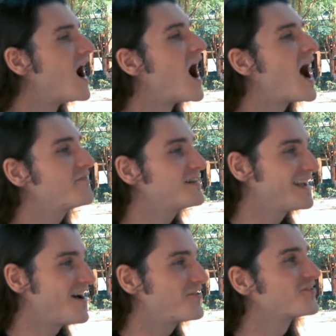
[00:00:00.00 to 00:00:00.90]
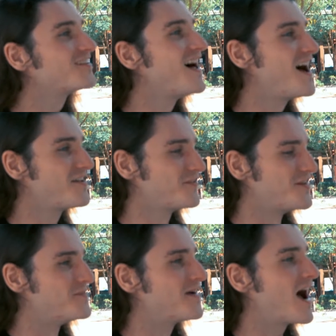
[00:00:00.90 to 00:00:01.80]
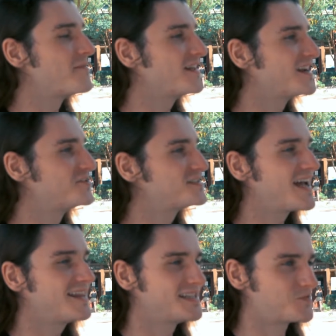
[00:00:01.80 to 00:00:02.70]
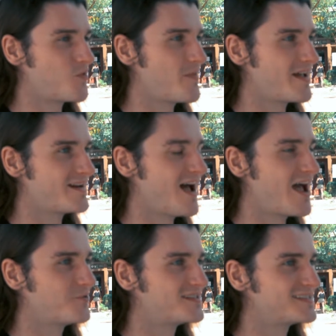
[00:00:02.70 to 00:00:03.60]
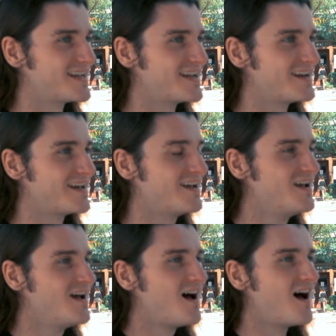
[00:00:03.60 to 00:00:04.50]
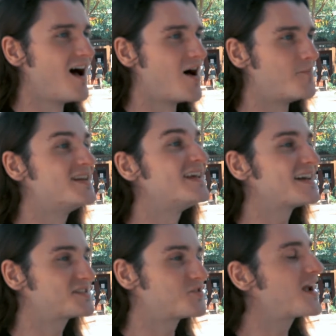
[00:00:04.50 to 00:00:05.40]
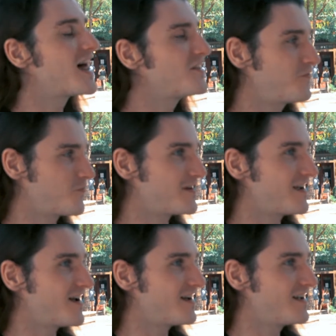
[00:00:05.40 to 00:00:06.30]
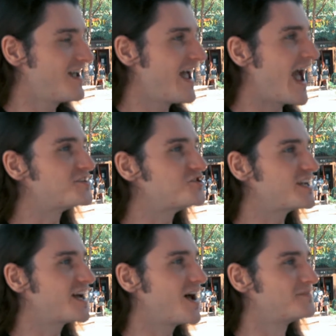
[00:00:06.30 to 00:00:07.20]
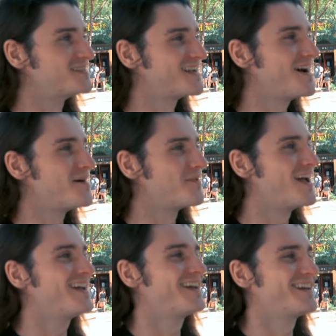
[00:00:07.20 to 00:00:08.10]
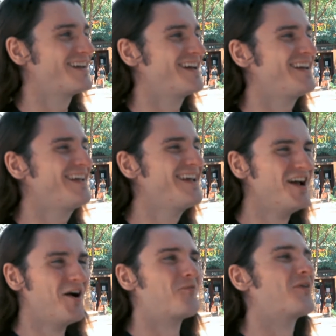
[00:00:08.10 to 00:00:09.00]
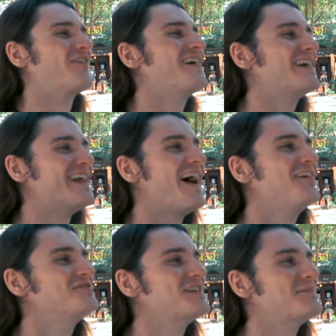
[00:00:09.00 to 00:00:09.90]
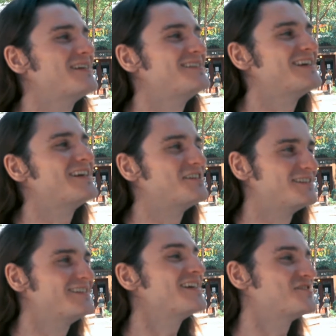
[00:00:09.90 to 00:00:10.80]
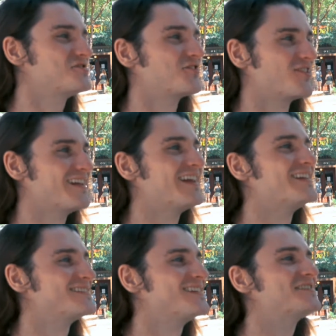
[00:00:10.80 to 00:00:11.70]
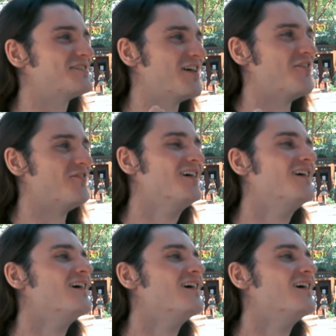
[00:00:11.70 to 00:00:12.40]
I've encountered a lot of them. I mean, I just had this woman. I was in Modesto, California, and she comes up wearing an LGBT t-shirt, and it says, you know,